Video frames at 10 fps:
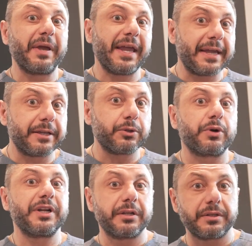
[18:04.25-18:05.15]
pain
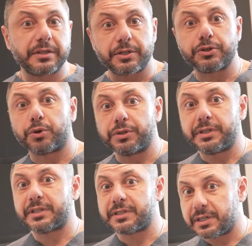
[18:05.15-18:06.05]
or illnesses or
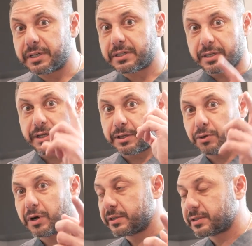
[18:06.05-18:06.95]
disease. And I
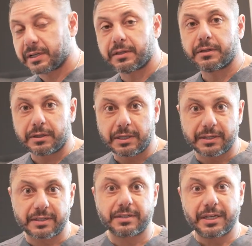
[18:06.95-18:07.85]
know I said
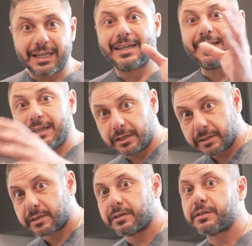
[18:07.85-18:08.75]

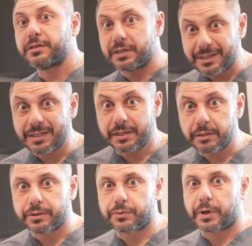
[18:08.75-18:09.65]
dis-ease is
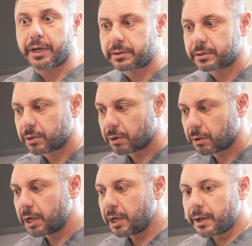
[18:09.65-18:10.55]
disease, right? So